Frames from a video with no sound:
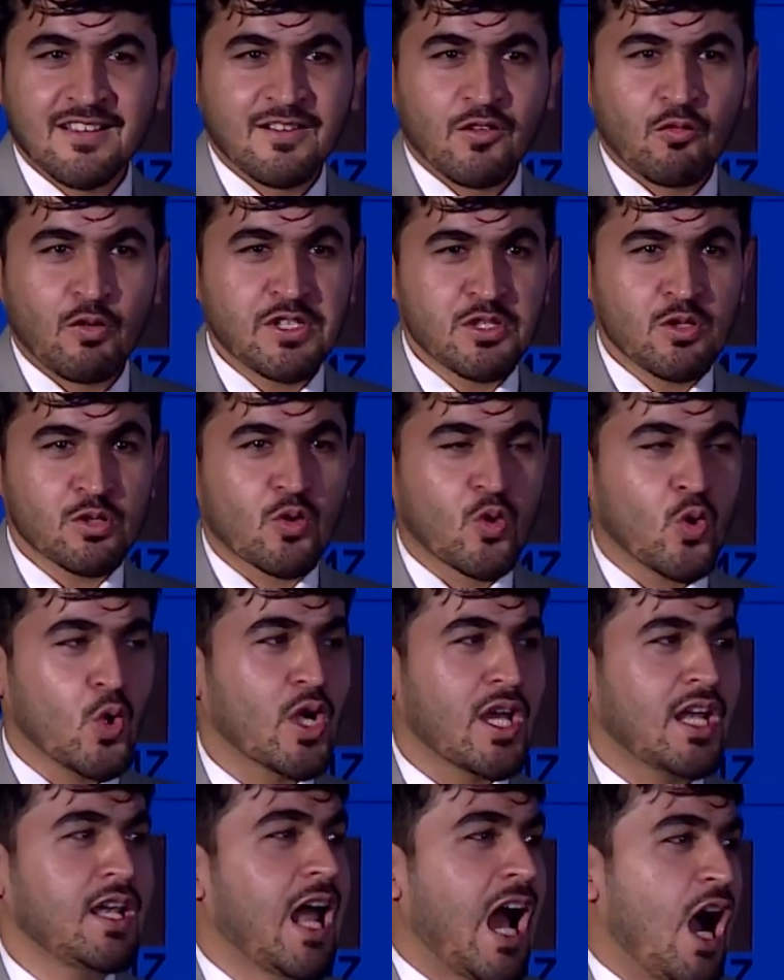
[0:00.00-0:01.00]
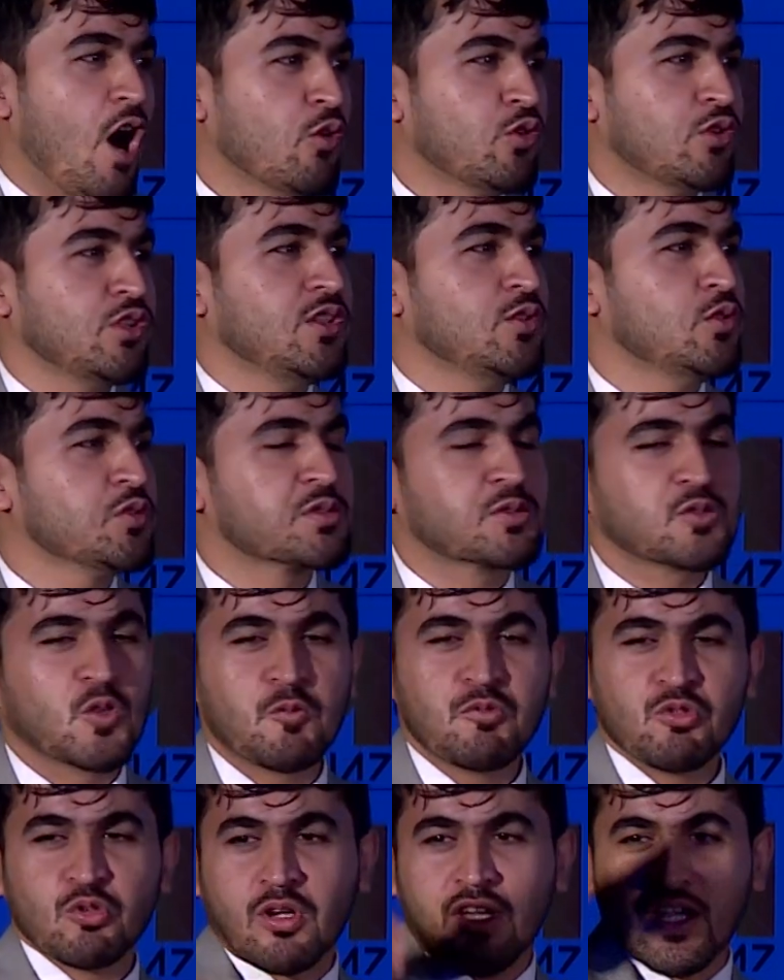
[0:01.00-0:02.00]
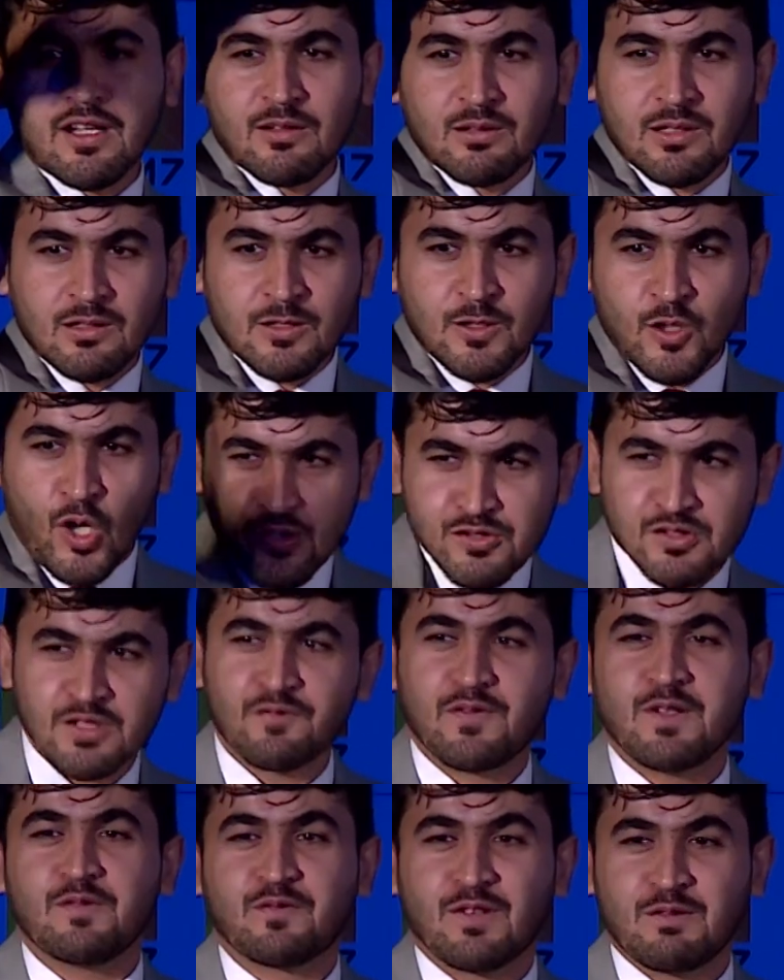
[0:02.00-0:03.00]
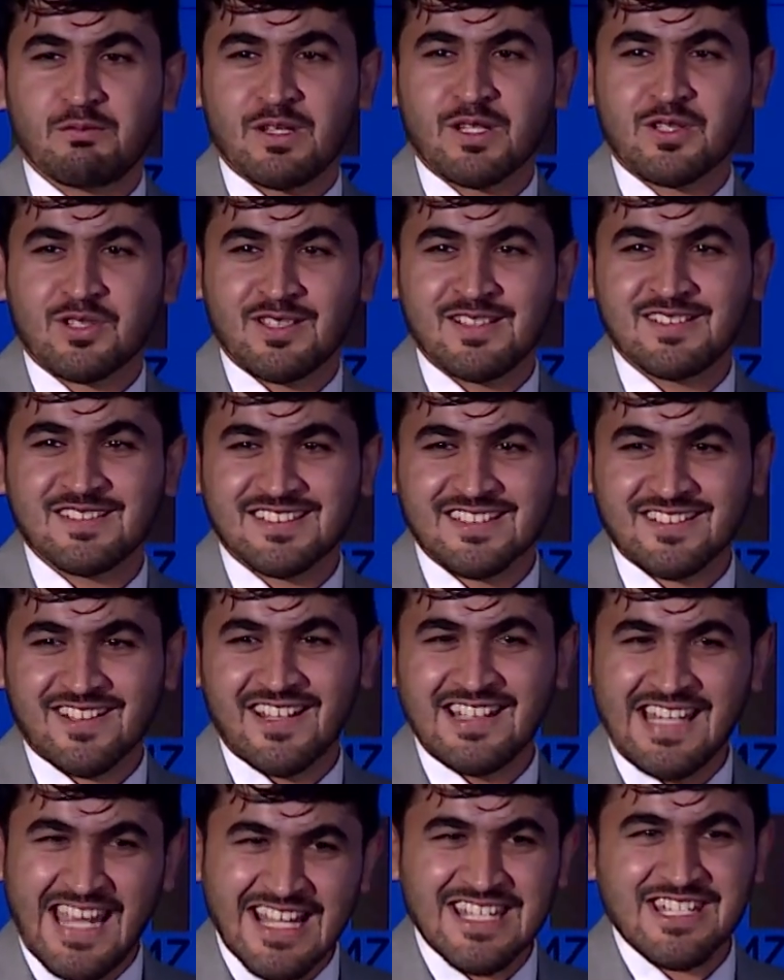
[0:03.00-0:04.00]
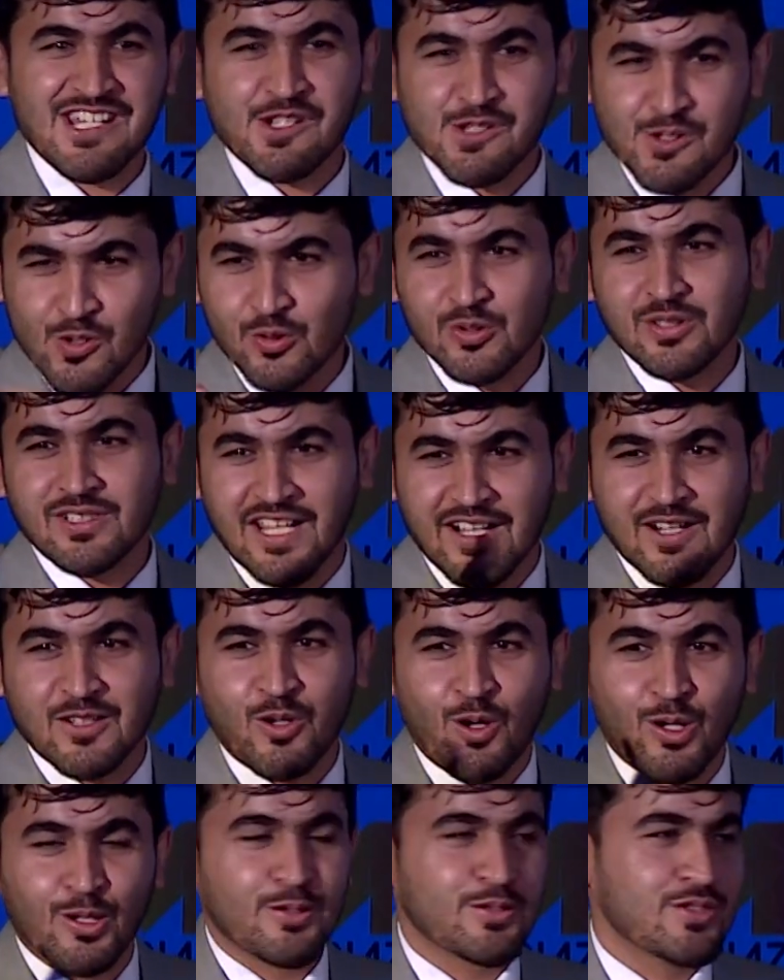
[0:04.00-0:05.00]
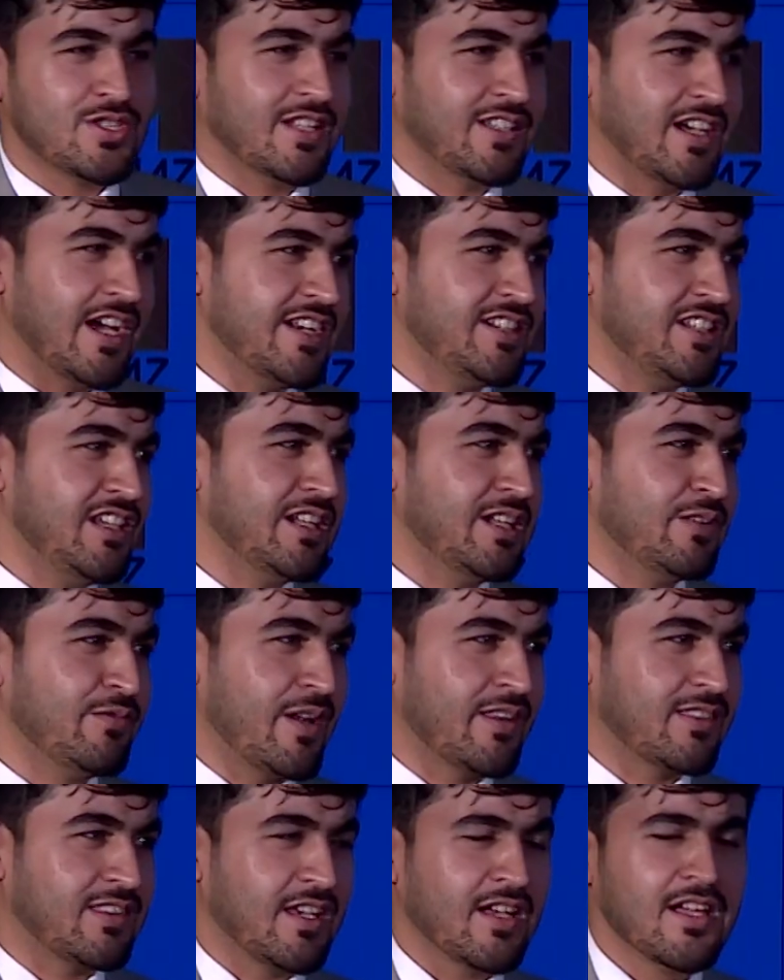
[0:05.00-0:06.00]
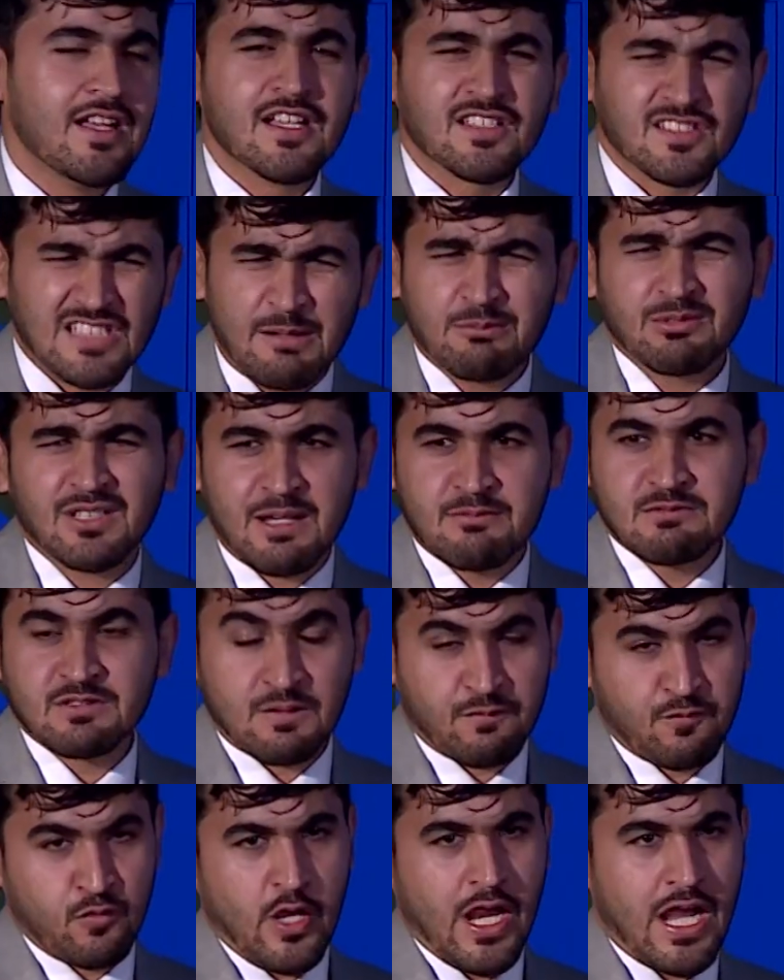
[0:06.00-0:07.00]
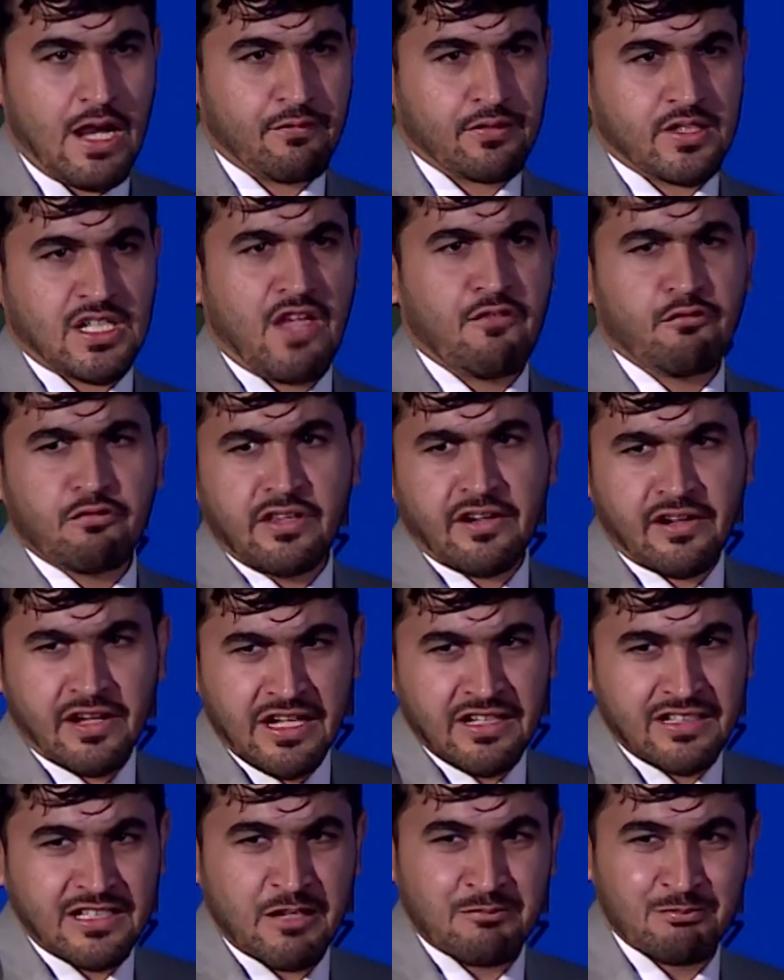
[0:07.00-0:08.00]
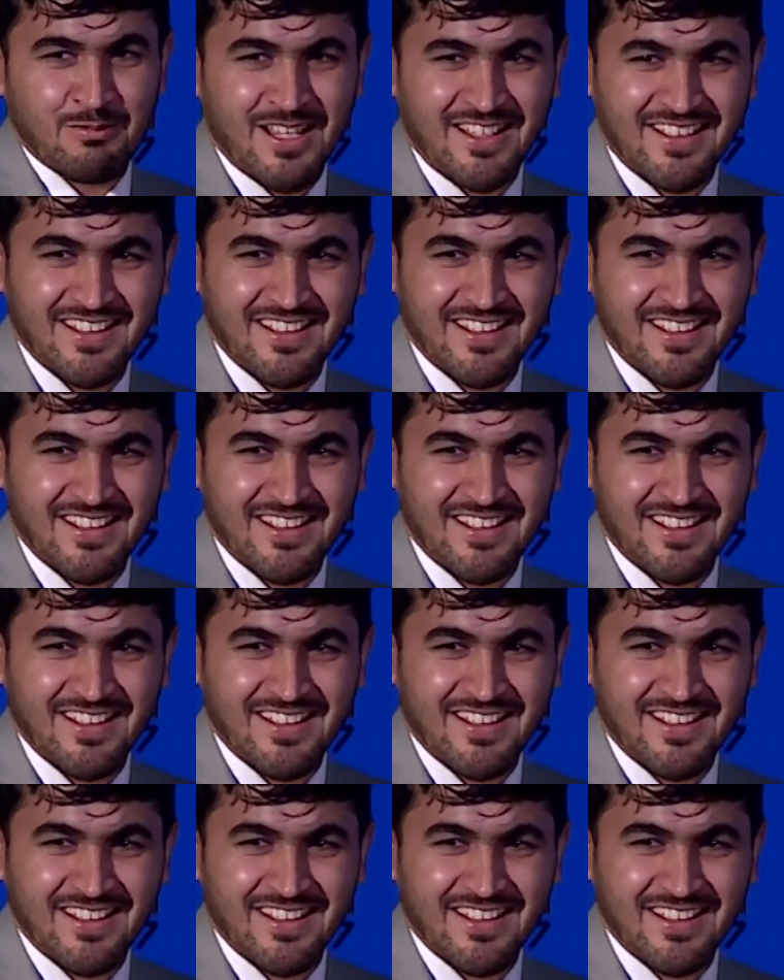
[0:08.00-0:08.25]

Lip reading: When you Google how to use Zoom, you get lots of information related to technology and IT and everything. Sometimes if we have time, we read them.